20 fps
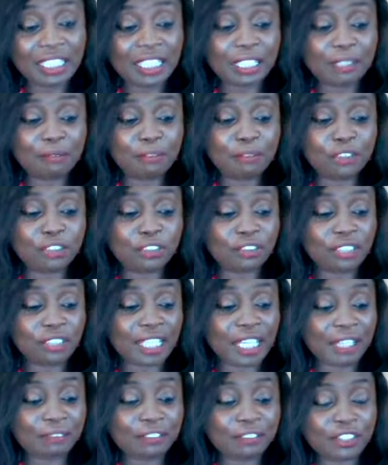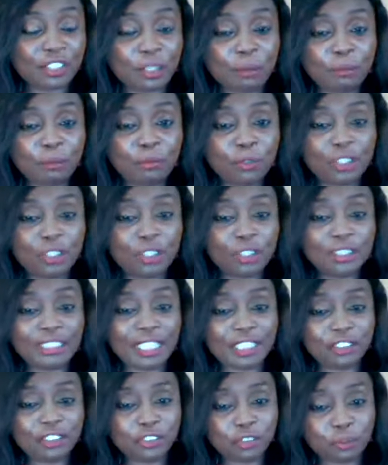Um, you should have someone
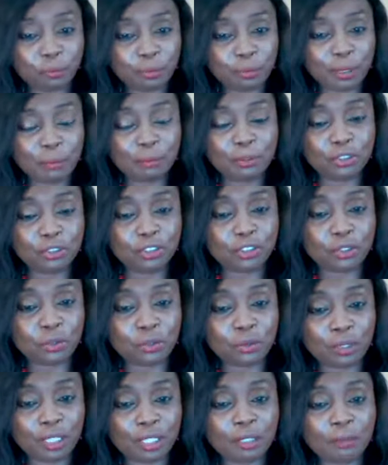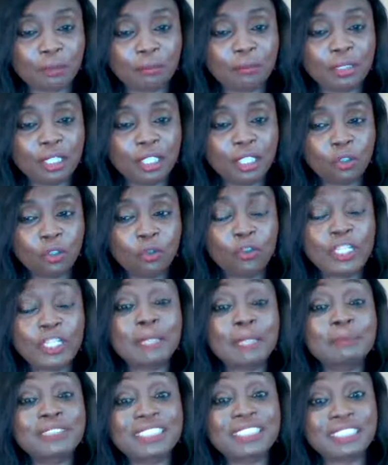that you'll be able to um, who
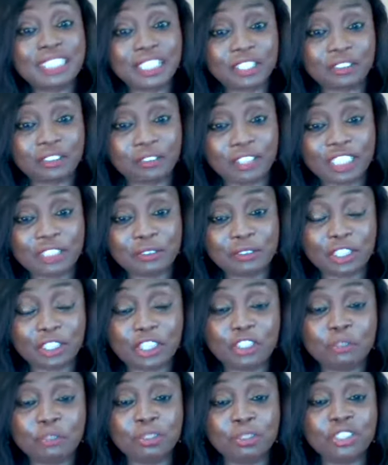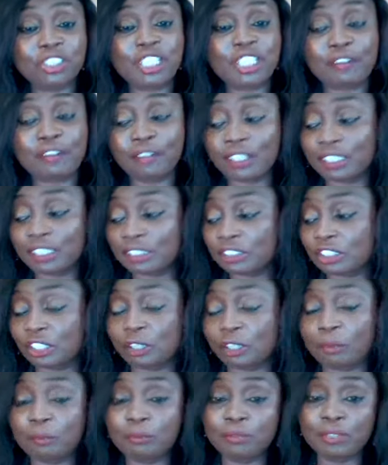keeps secrets because you'll be sharing
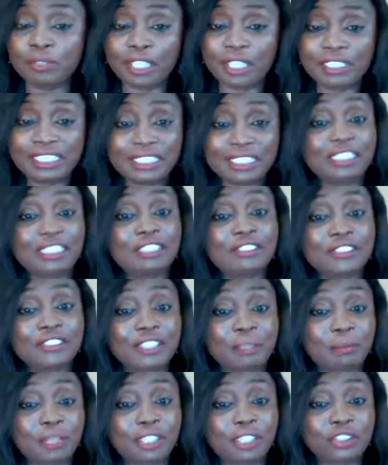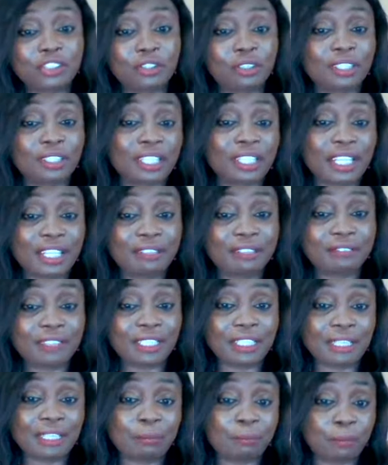some uh, details about your life
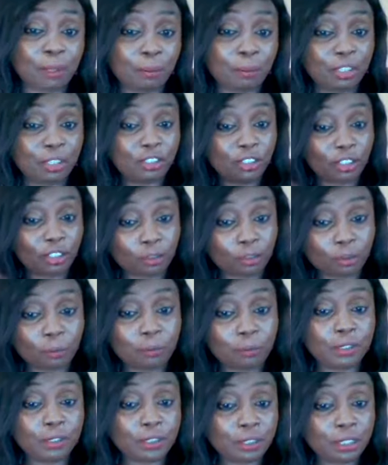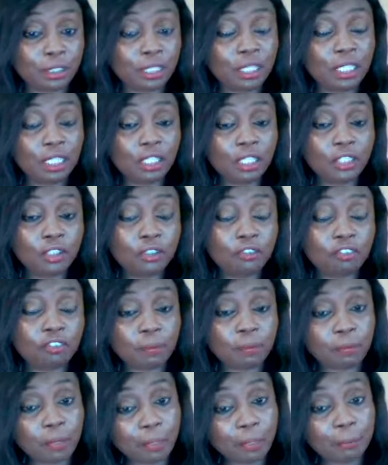that are probably not open, you know,
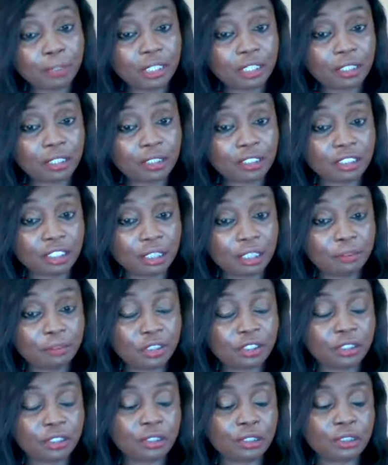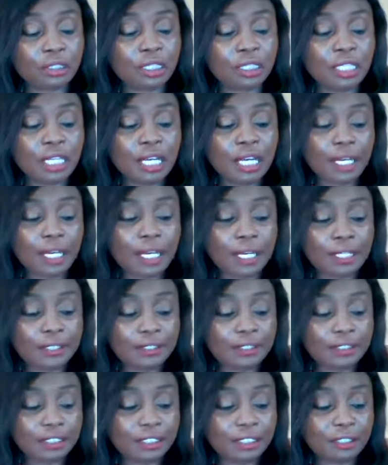for public consumption.
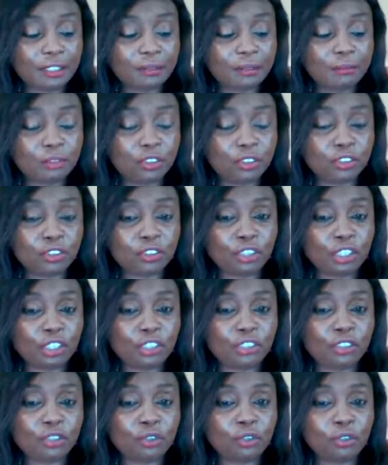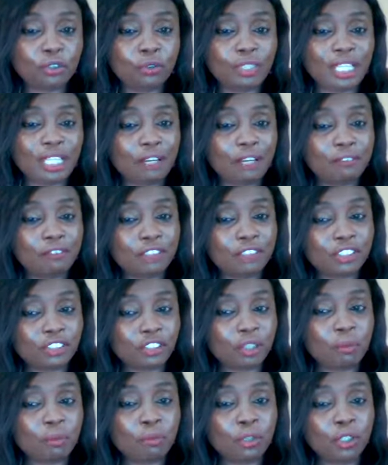And um, you should also look out for
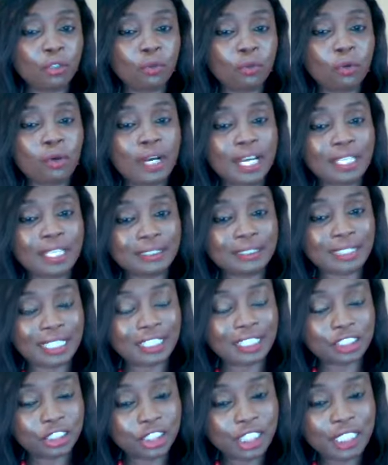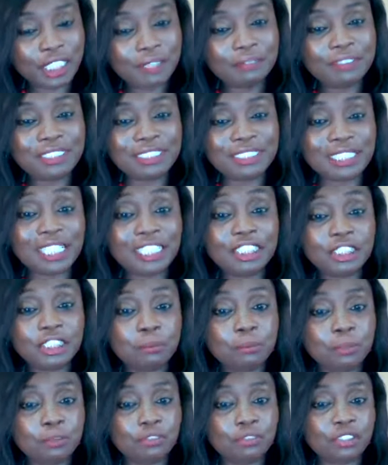someone who has achieved
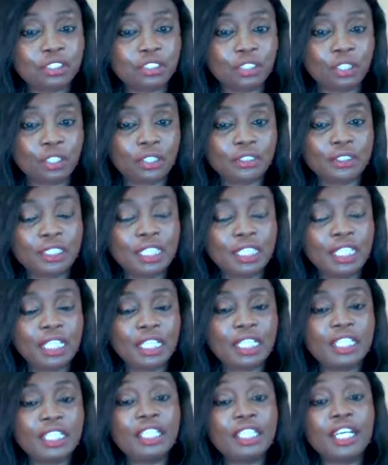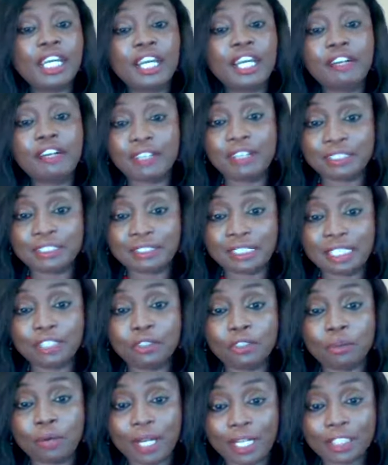tangible results in the areas
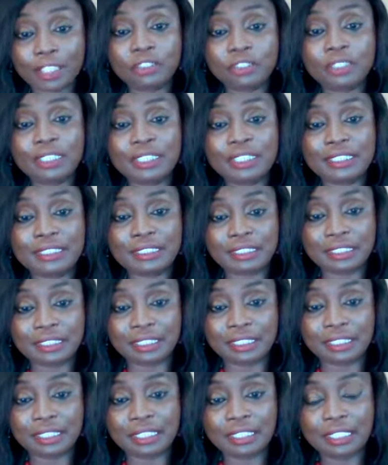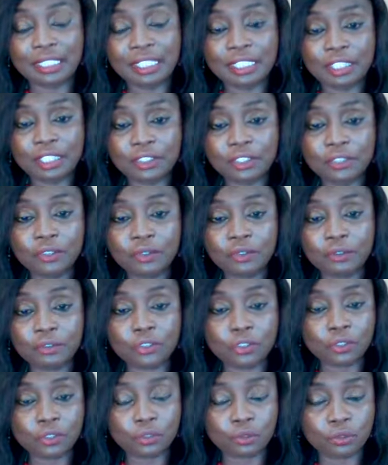that you actually seek, you
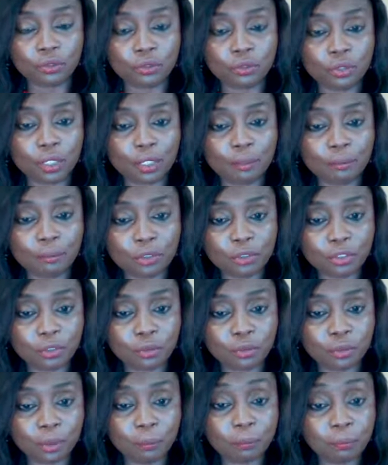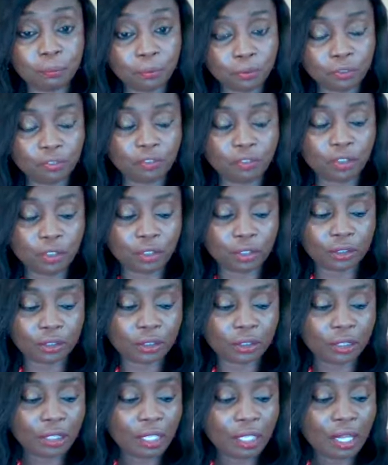know, to um, to improve
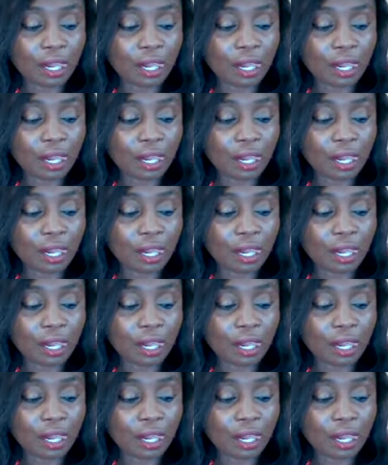on.